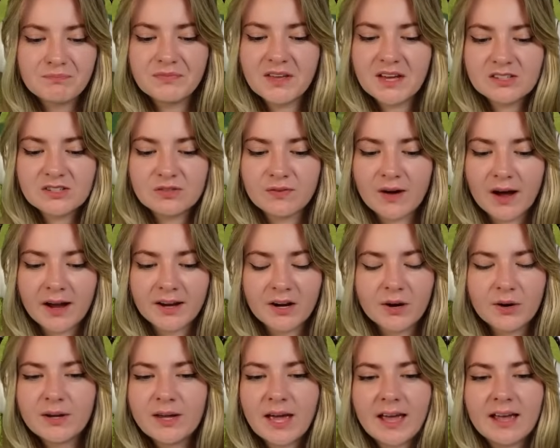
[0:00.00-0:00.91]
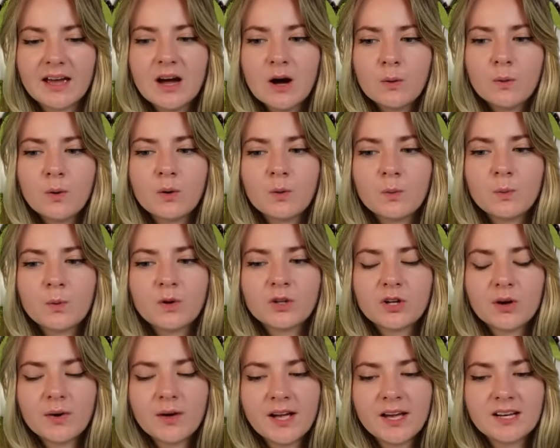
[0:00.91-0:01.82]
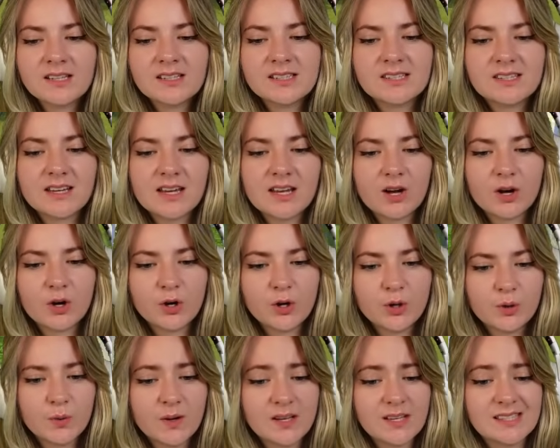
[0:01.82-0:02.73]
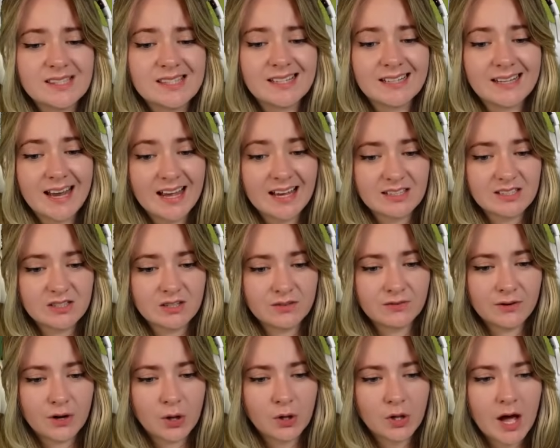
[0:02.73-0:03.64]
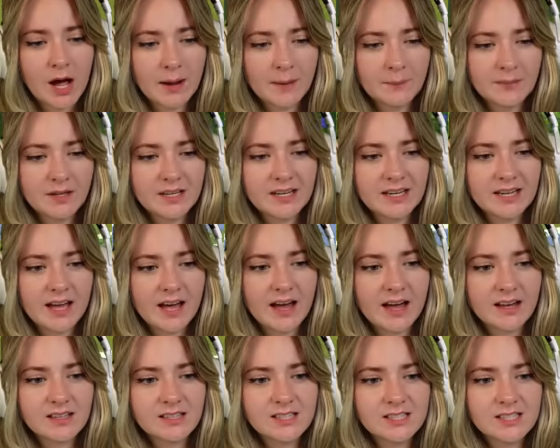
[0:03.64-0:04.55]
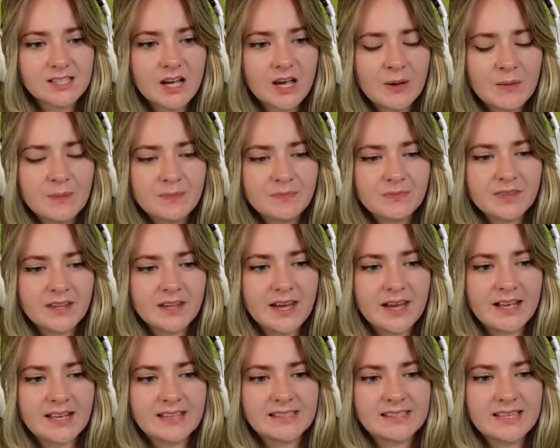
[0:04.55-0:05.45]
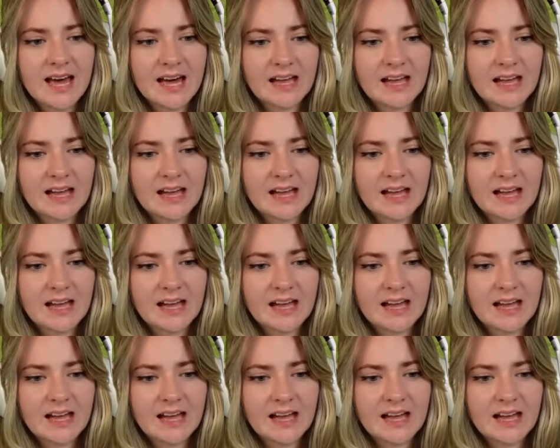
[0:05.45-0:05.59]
That's fine. Okay, well, we'll go ahead and see who is the next to foal. I'm going to guess it's